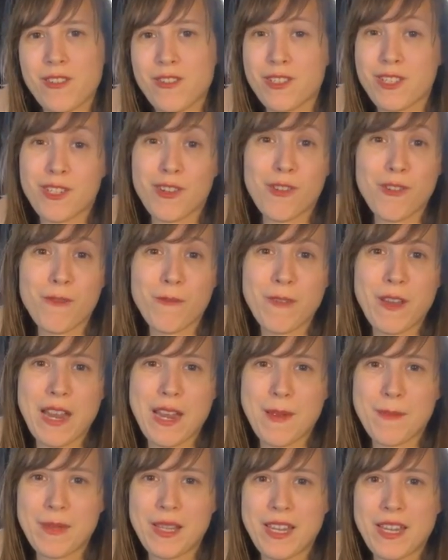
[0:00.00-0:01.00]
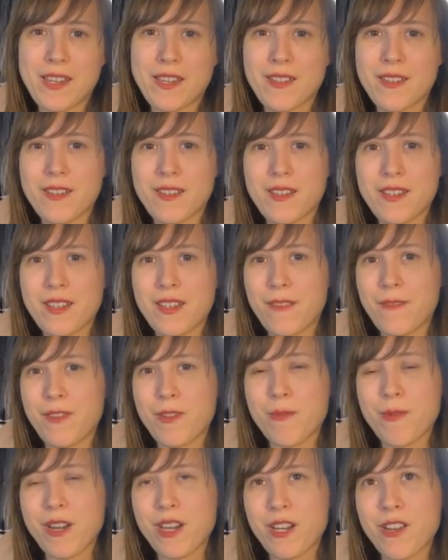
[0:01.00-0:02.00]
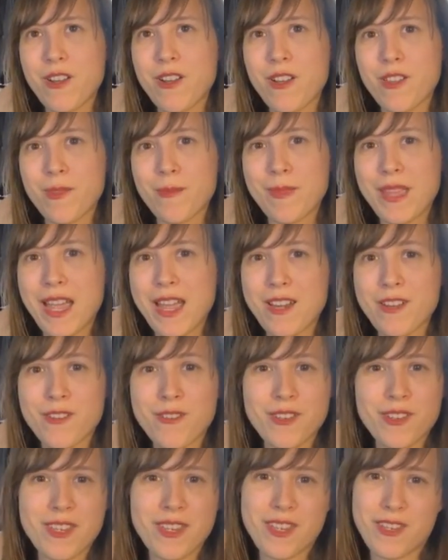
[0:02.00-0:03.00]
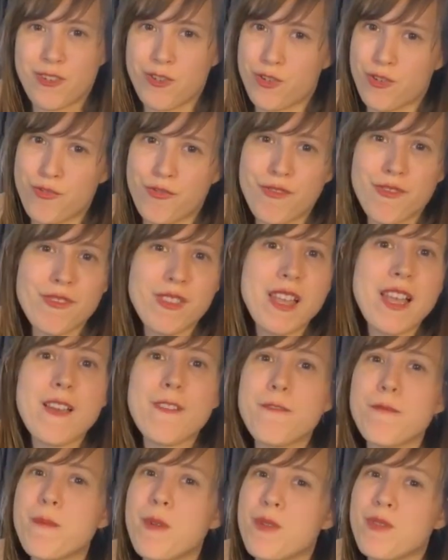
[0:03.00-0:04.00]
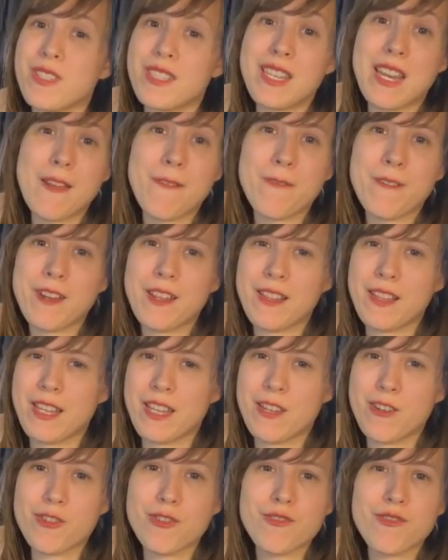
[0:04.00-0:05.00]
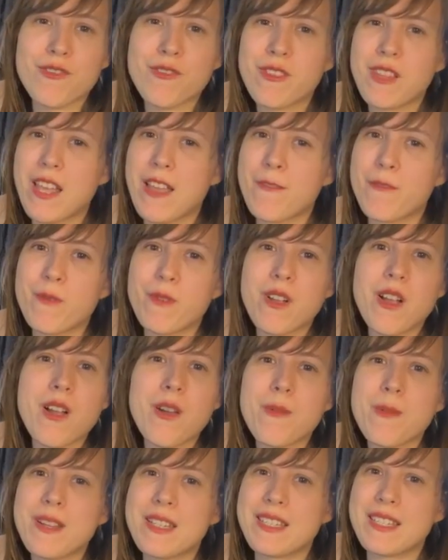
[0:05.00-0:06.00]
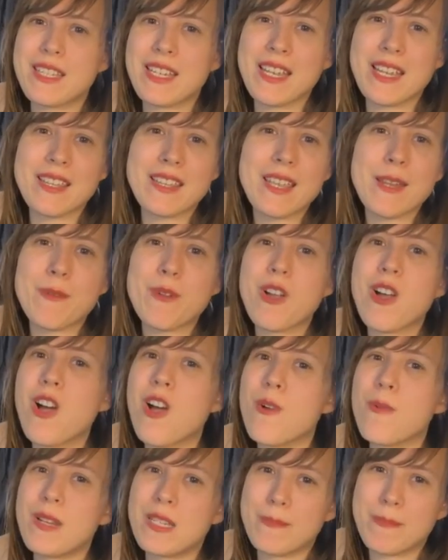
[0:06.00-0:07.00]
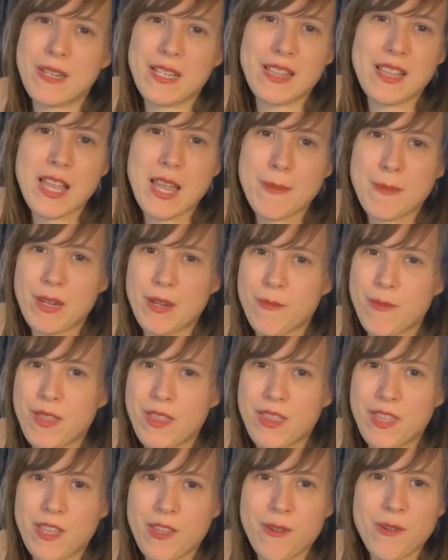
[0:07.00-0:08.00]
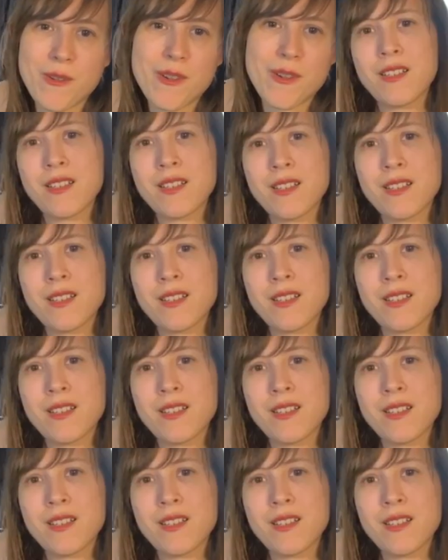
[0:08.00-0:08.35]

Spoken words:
your soul family, if you want to call them that, your true love, most definitely. Your true love will always see it, and they will always be climbing with you.